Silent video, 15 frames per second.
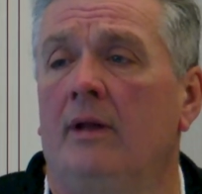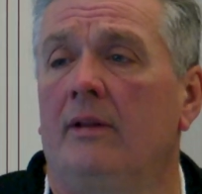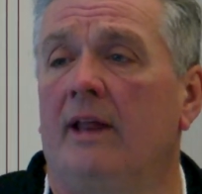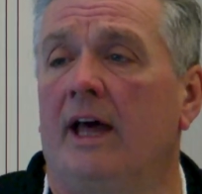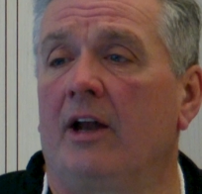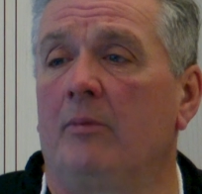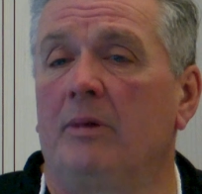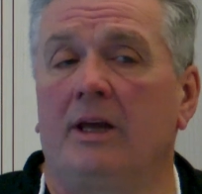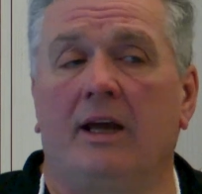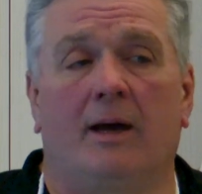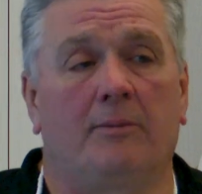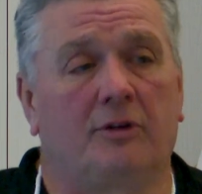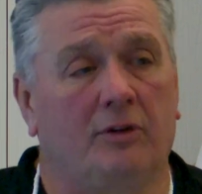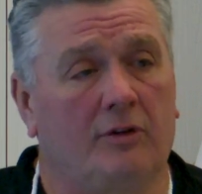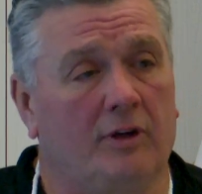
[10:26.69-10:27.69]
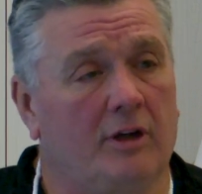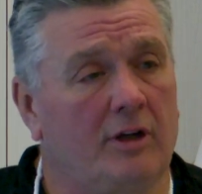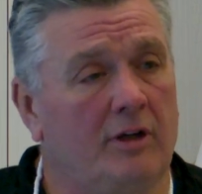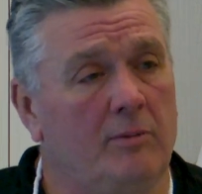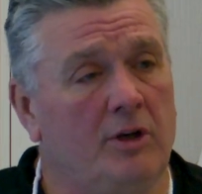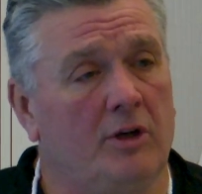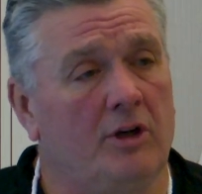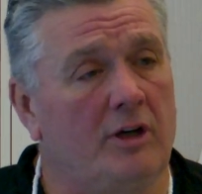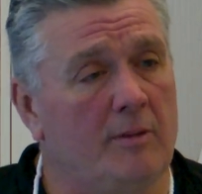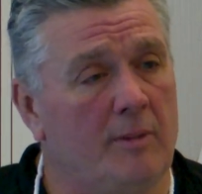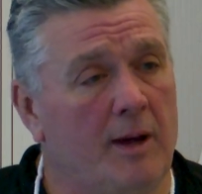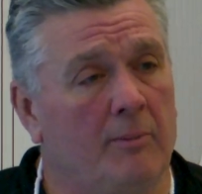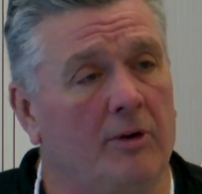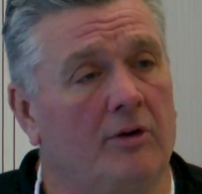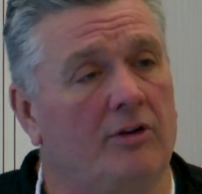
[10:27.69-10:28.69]
That'll be up to the community
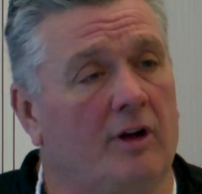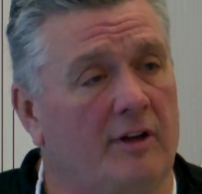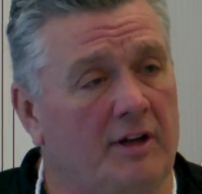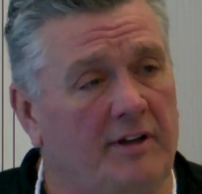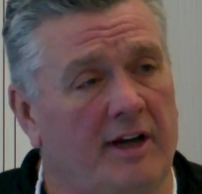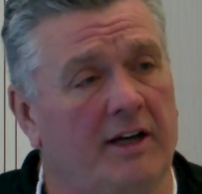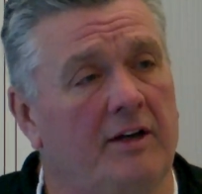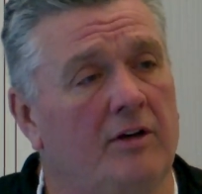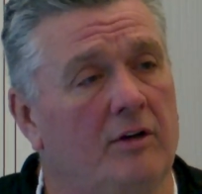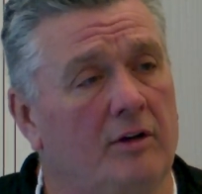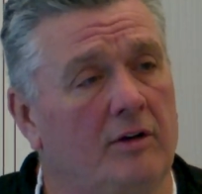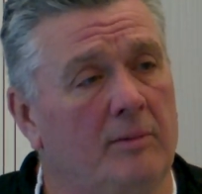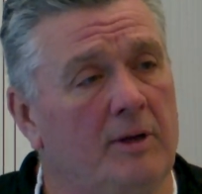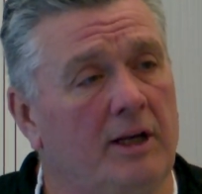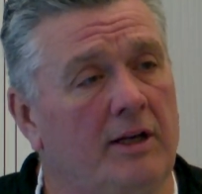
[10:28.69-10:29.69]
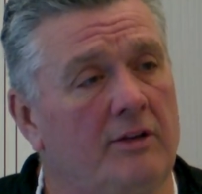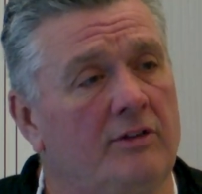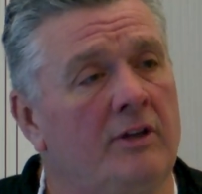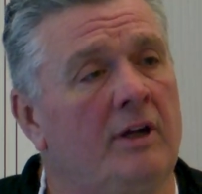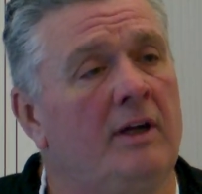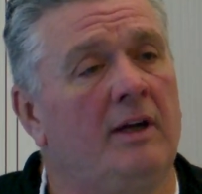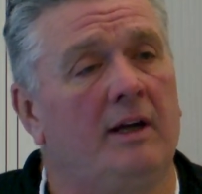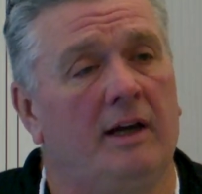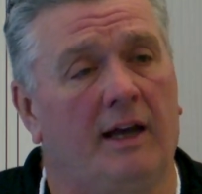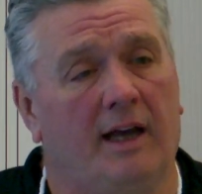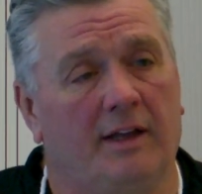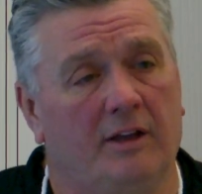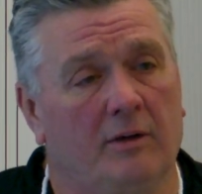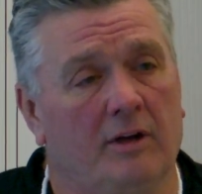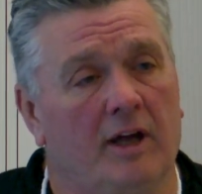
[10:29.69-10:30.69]
members on the technical committees
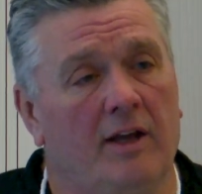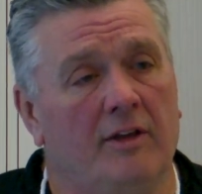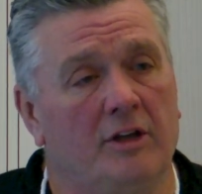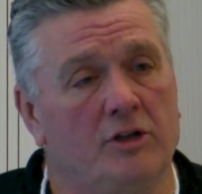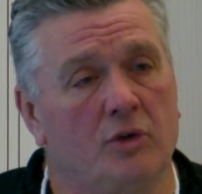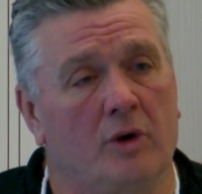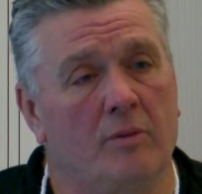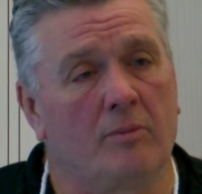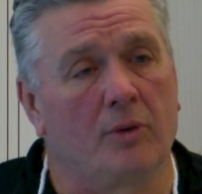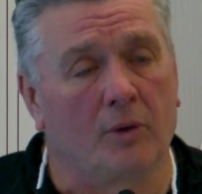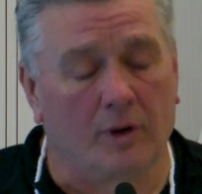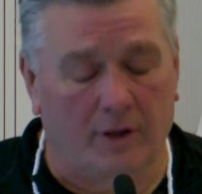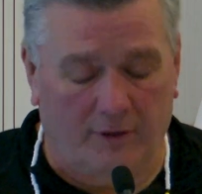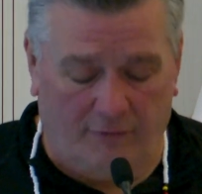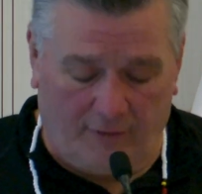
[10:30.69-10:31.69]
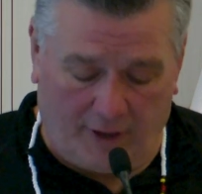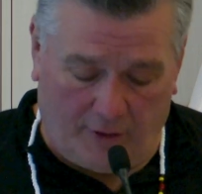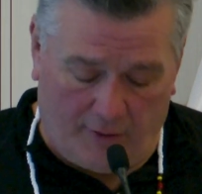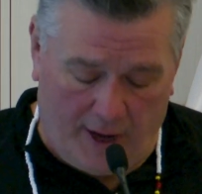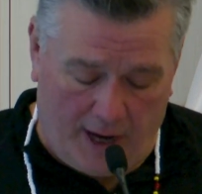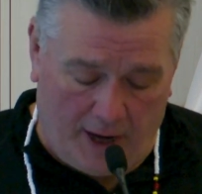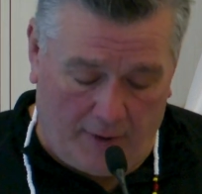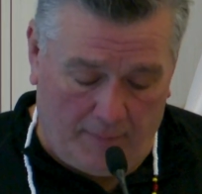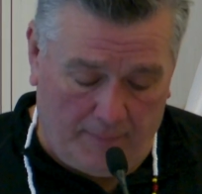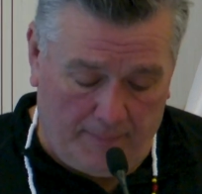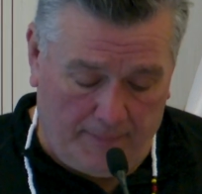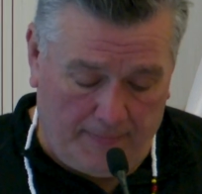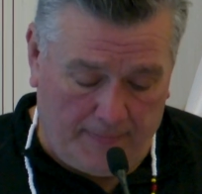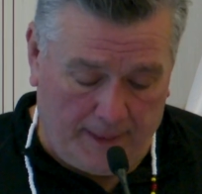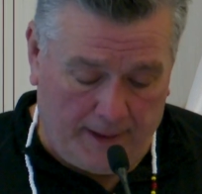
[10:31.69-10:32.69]
and the joint board to figure out.
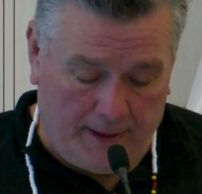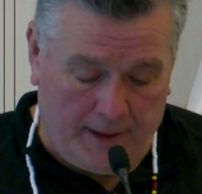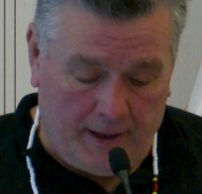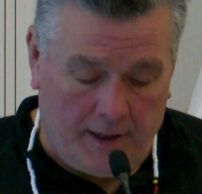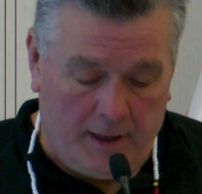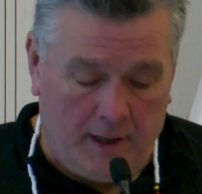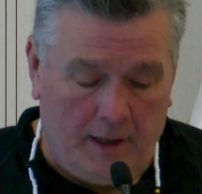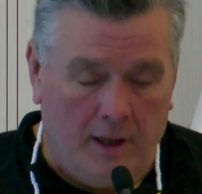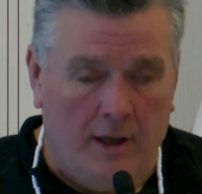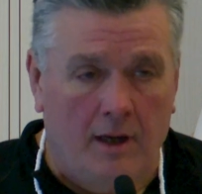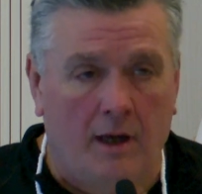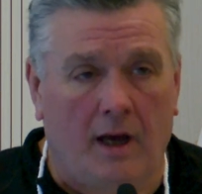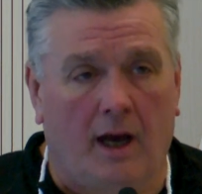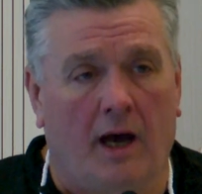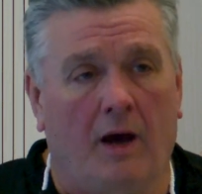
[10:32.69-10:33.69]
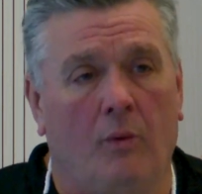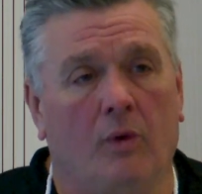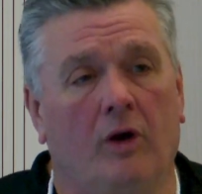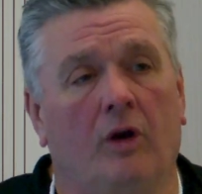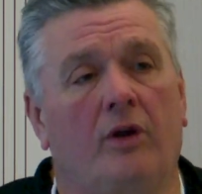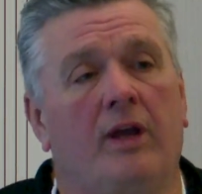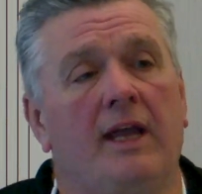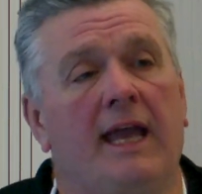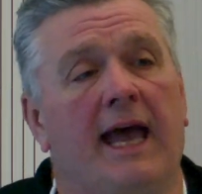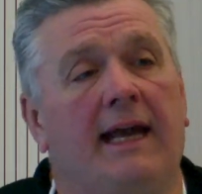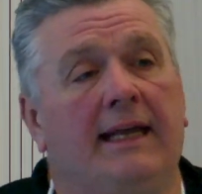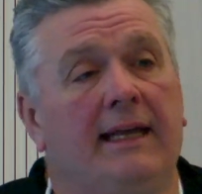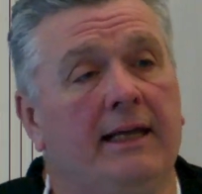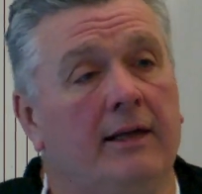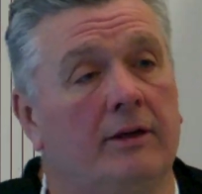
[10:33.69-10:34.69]
We're looking
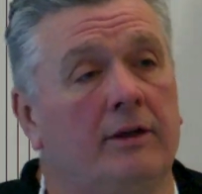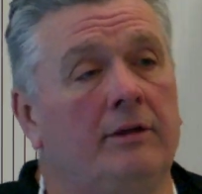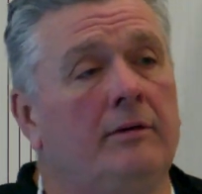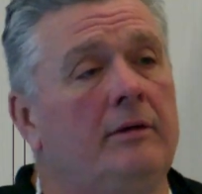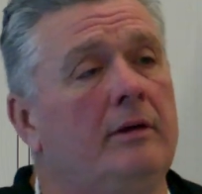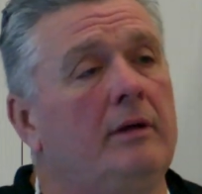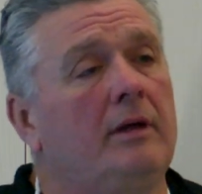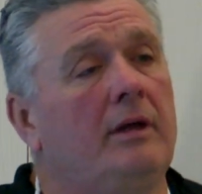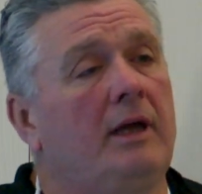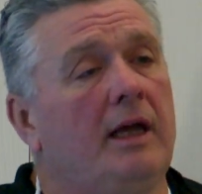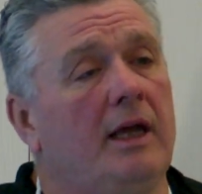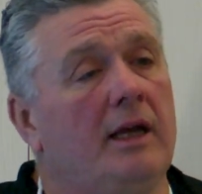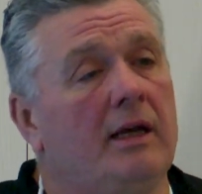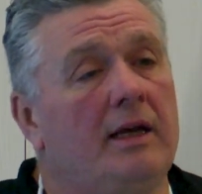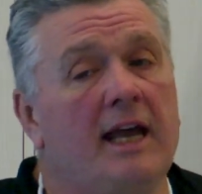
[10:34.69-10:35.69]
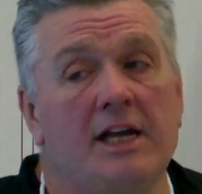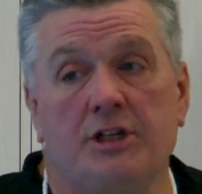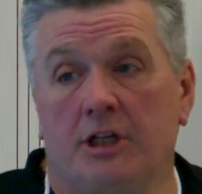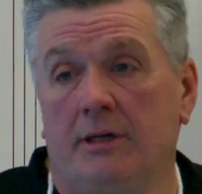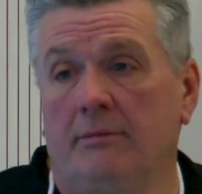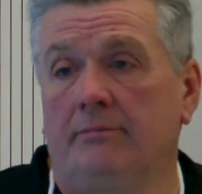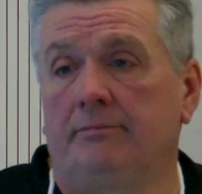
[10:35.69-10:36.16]
at eel in Kedgie.